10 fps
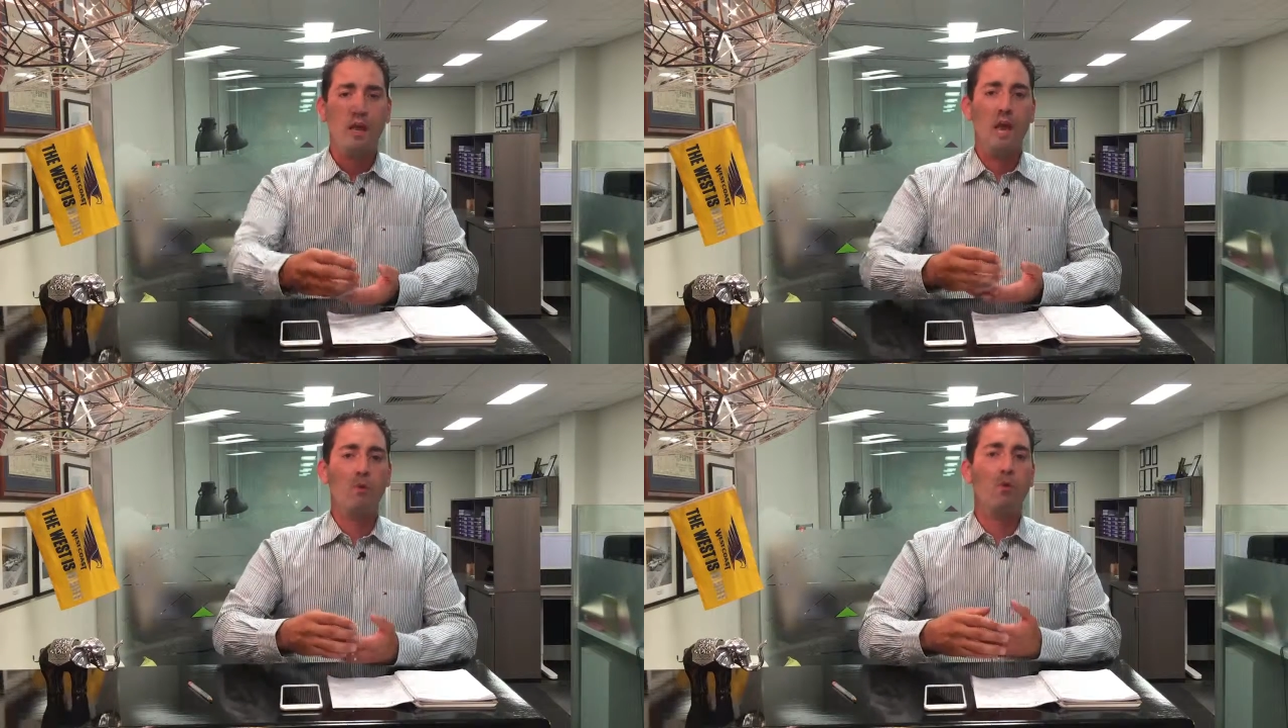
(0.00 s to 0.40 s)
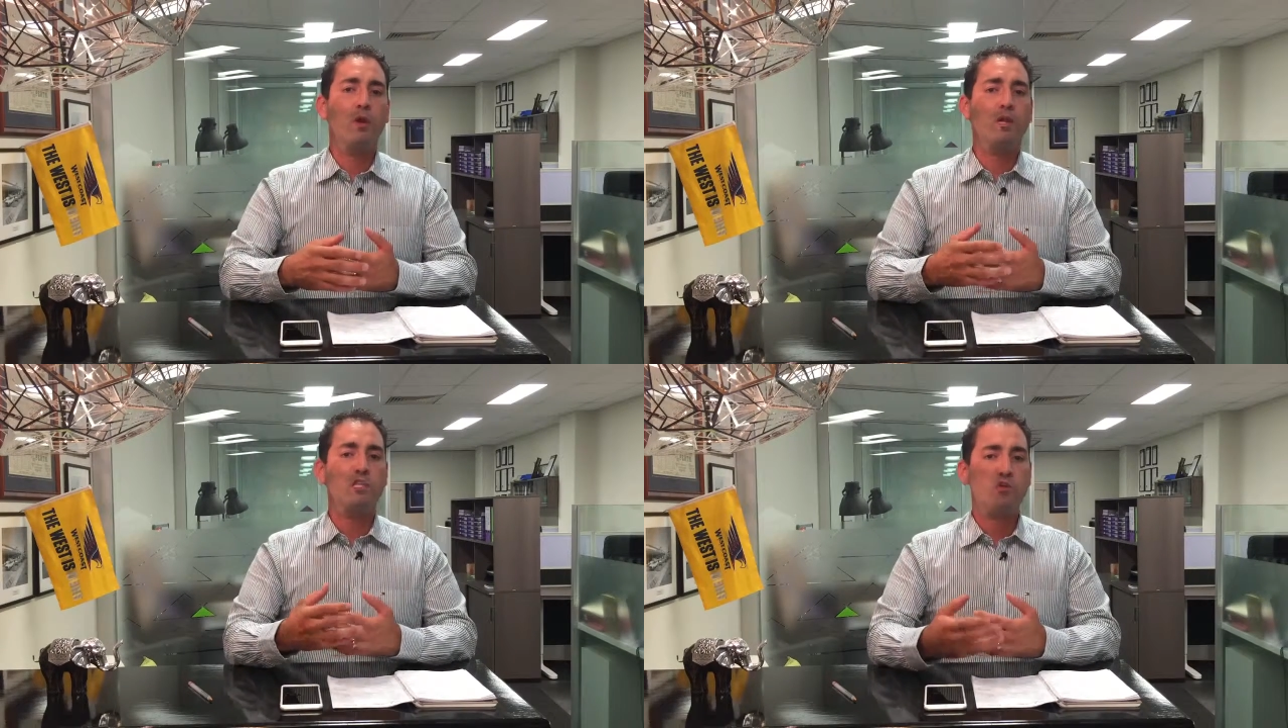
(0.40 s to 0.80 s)
And we
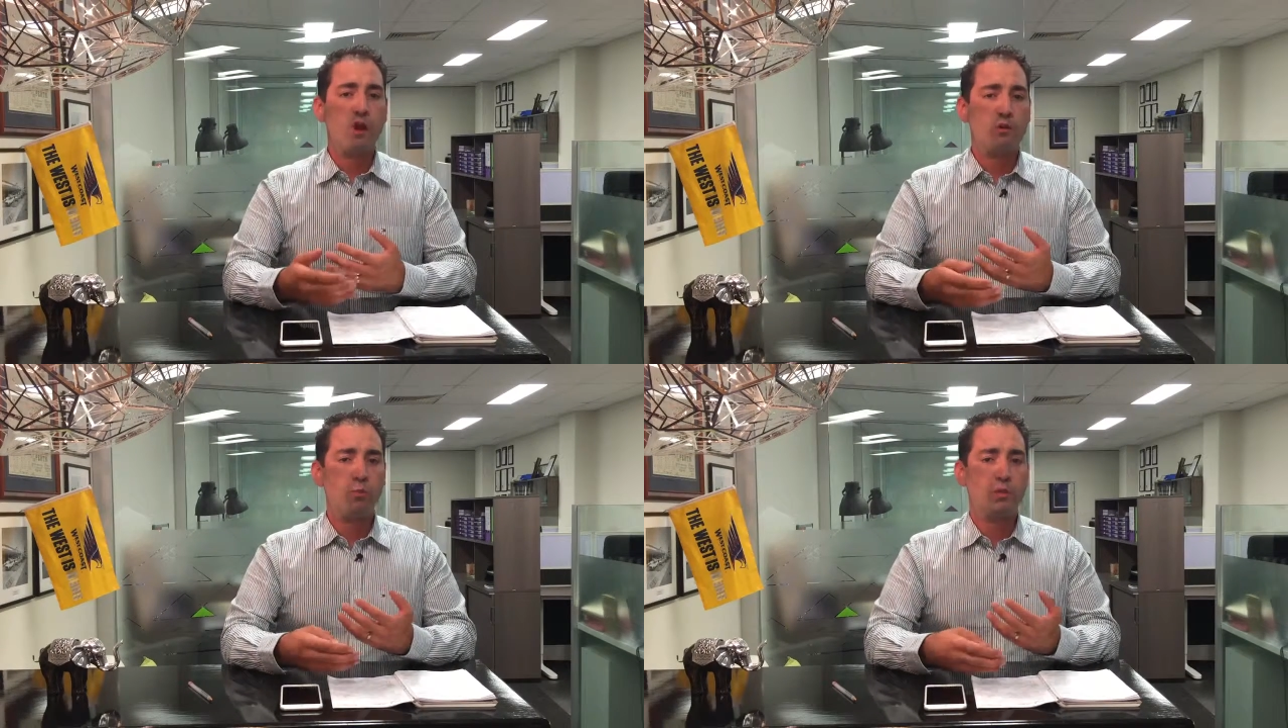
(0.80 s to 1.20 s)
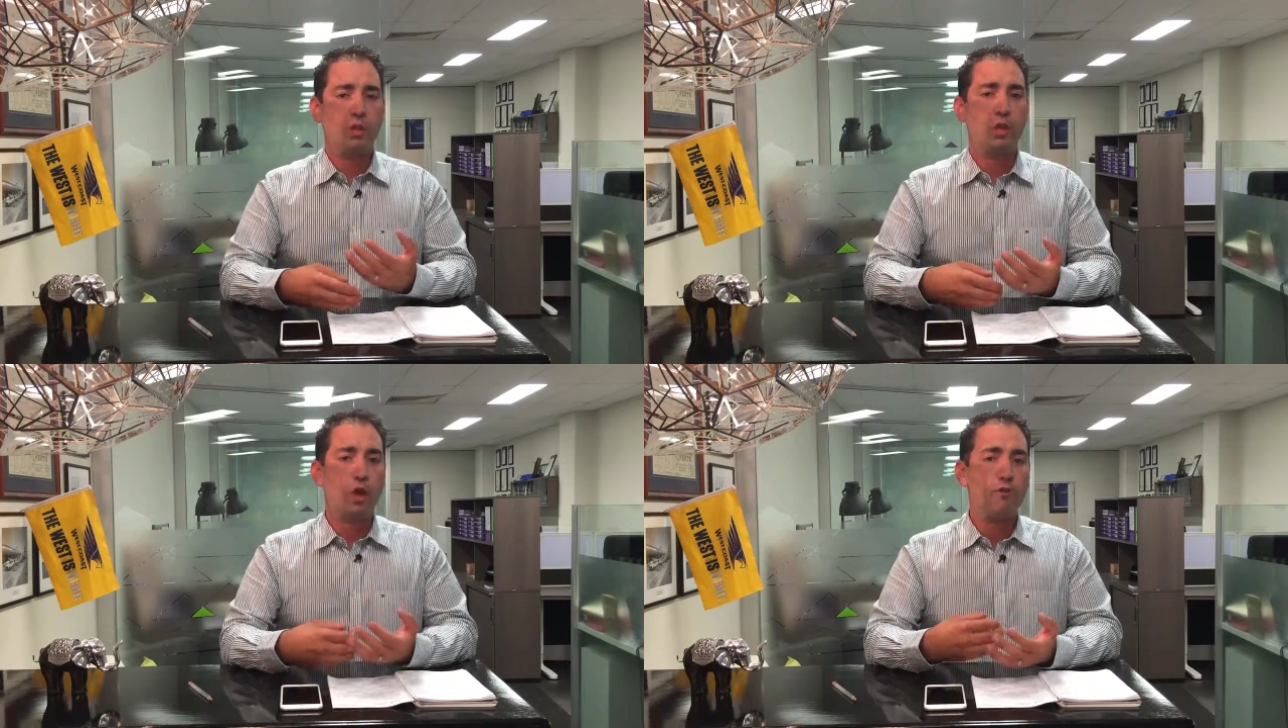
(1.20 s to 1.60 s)
really struggled with a
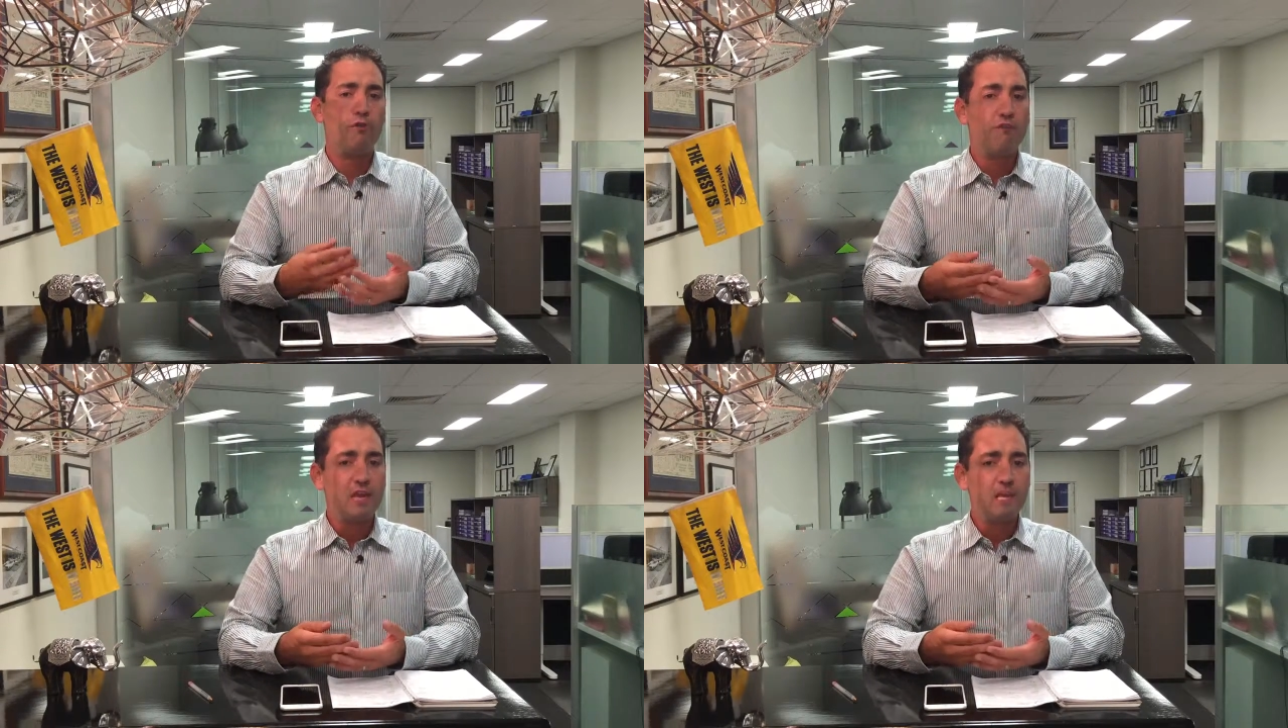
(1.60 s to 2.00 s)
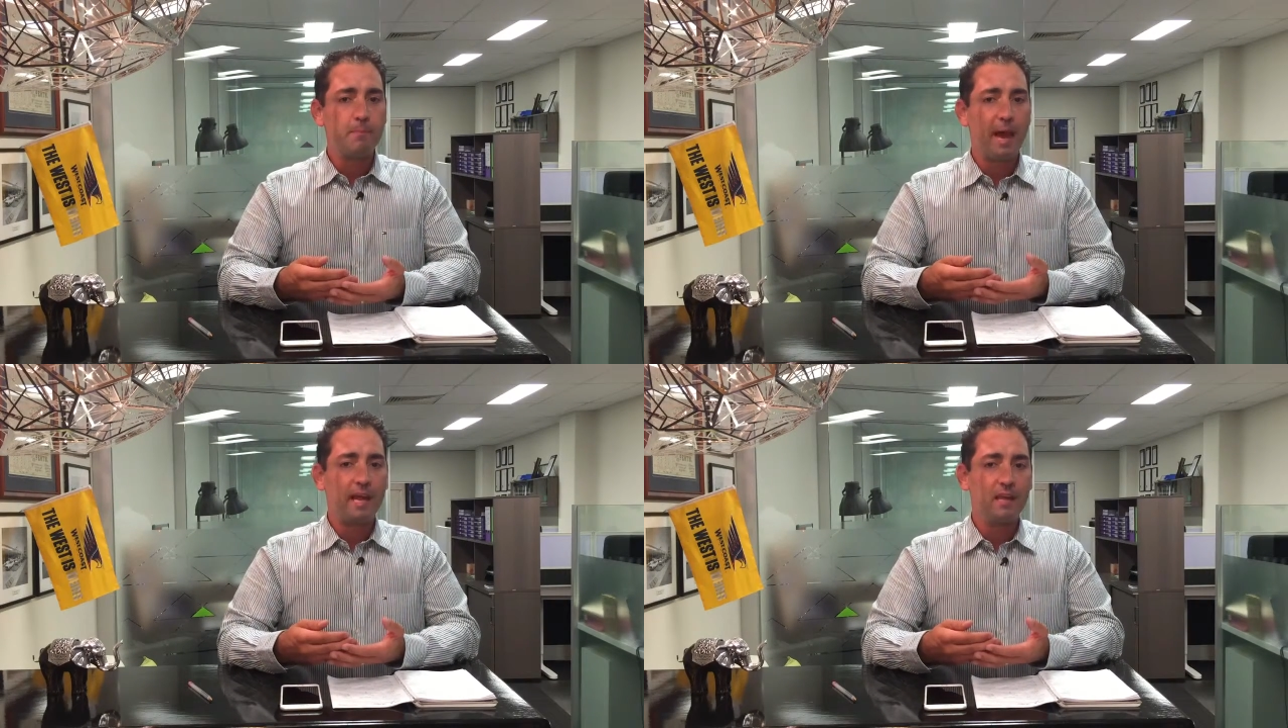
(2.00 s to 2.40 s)
lot of
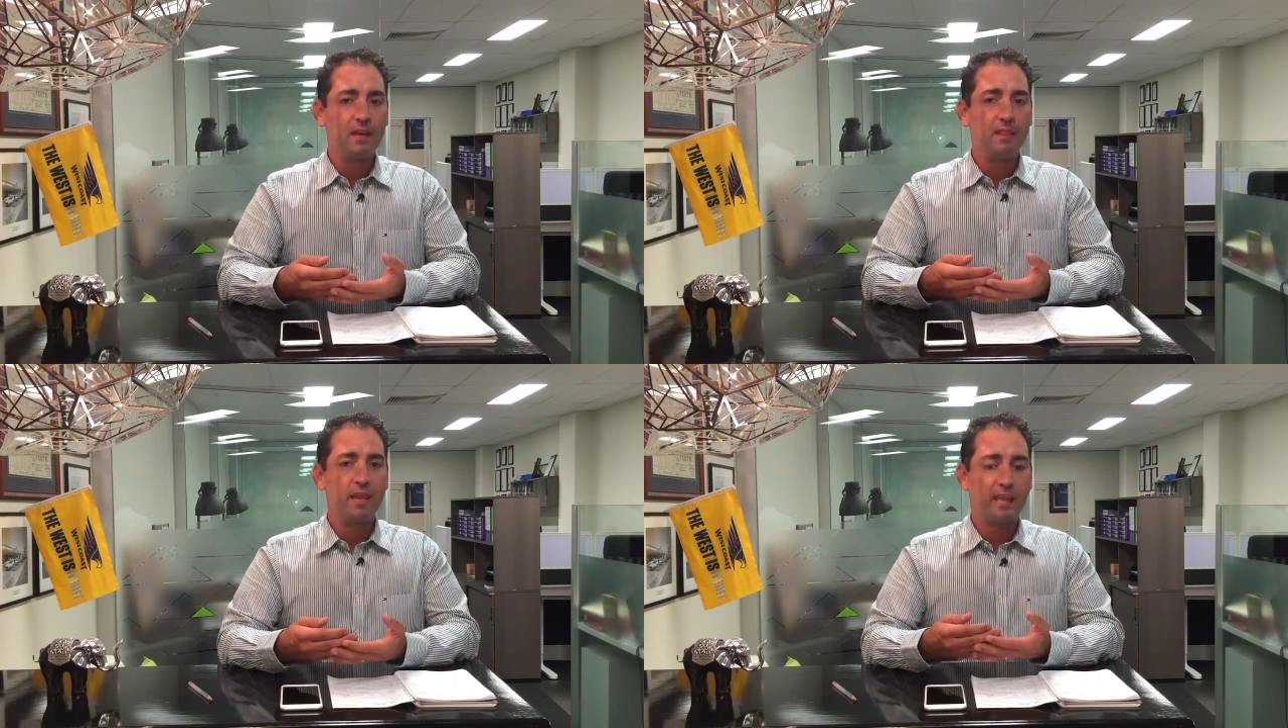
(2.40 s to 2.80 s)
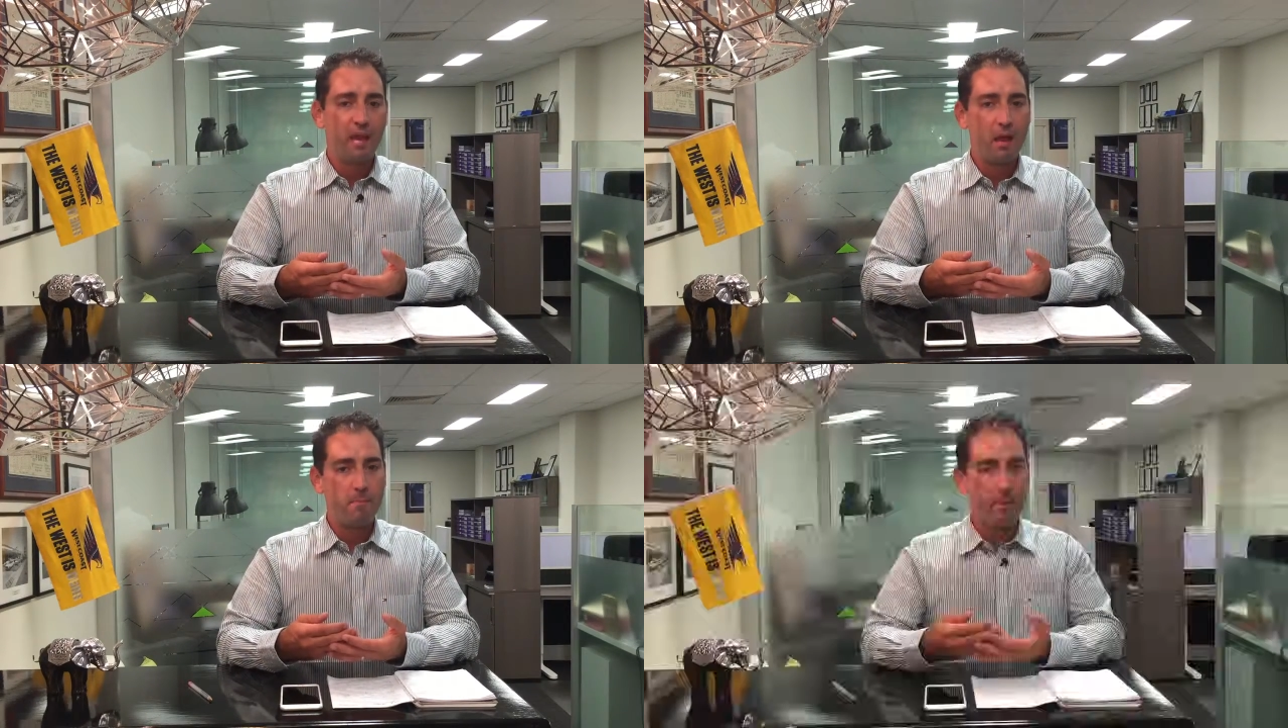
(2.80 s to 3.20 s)
feedback that came